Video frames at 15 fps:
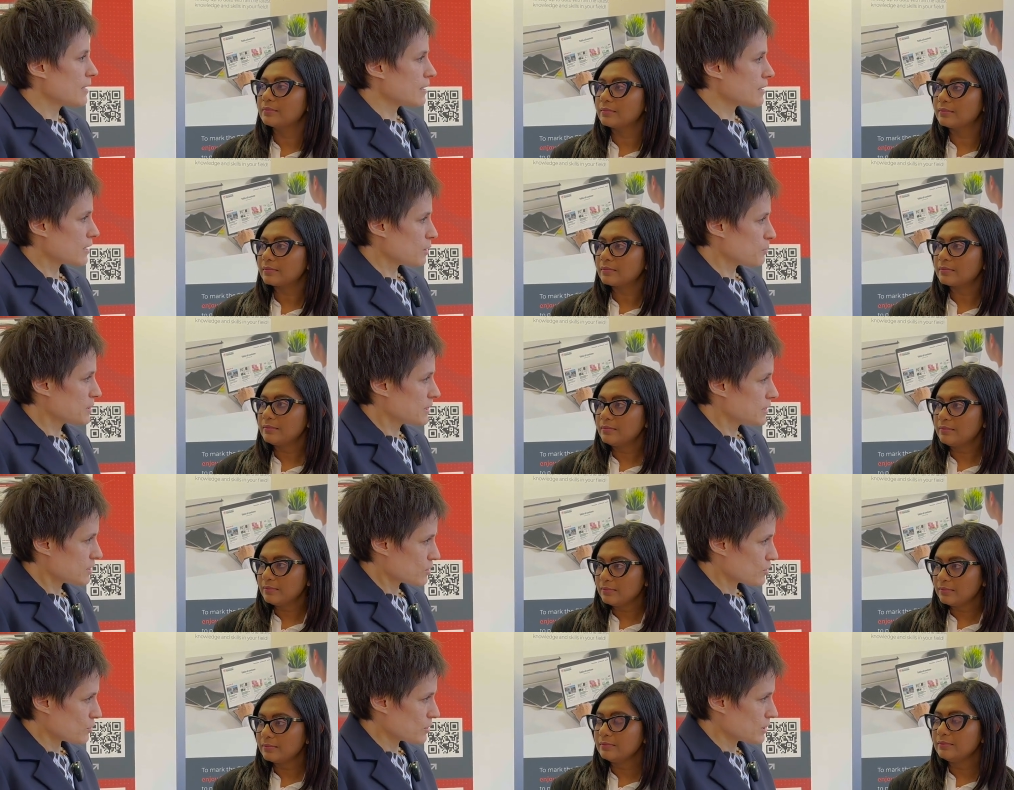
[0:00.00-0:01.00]
Speaker 1: culprit
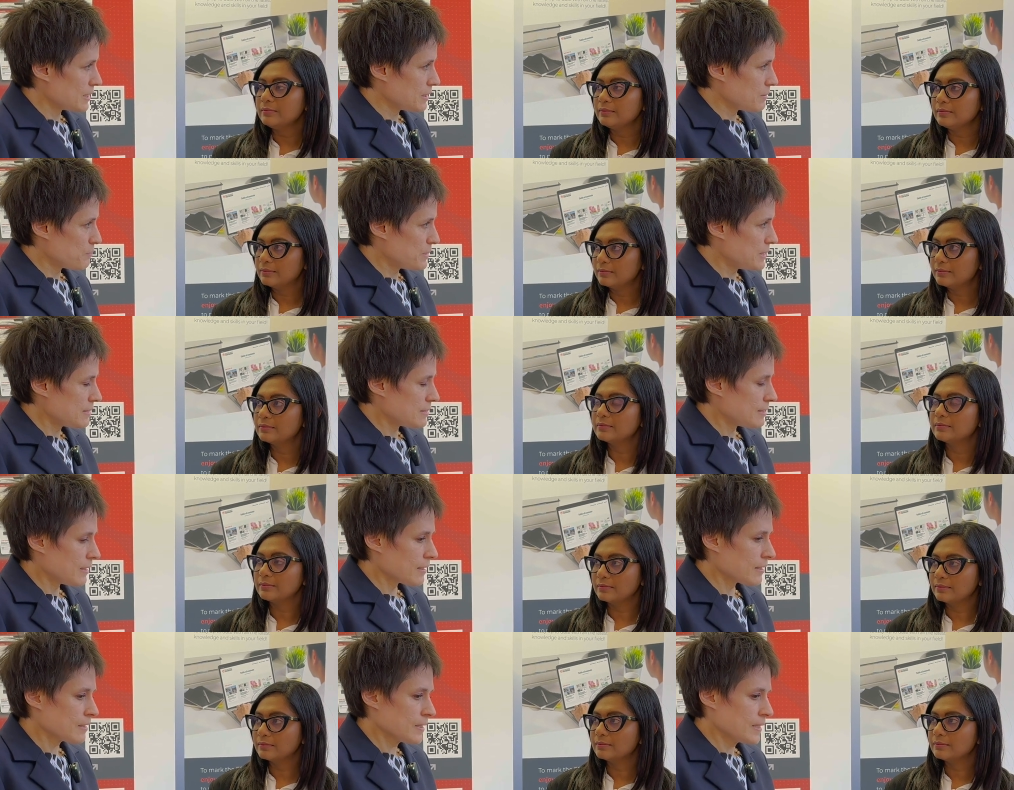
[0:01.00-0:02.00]
lesion only
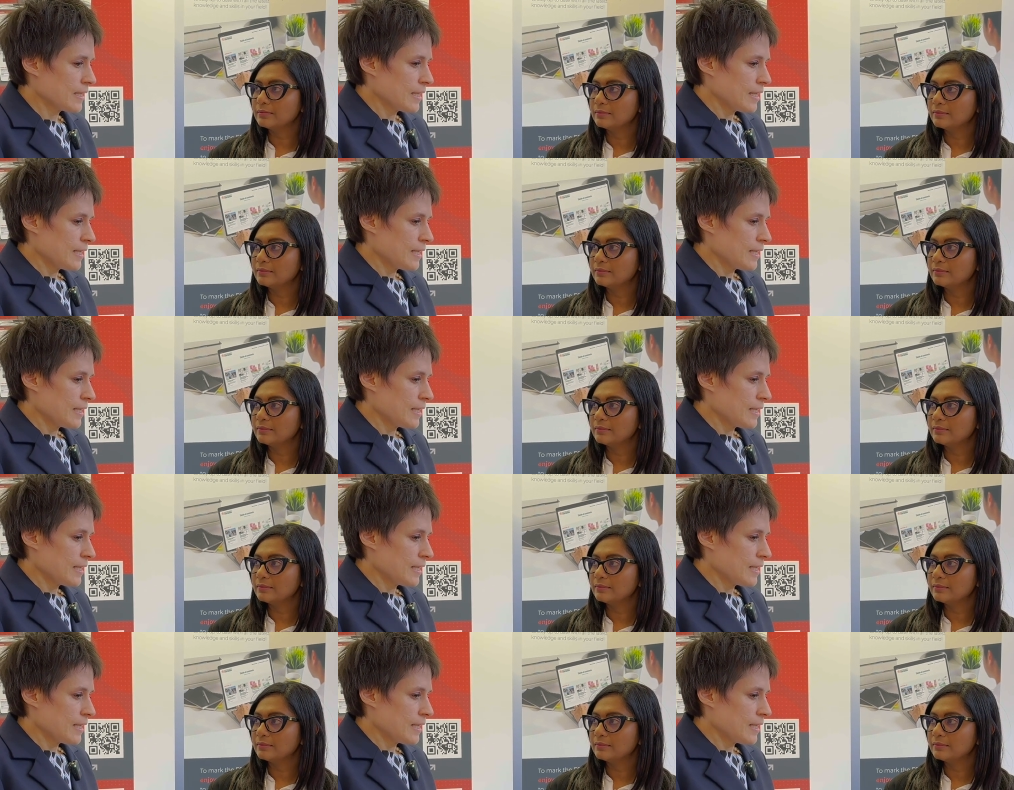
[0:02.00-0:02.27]
PCI.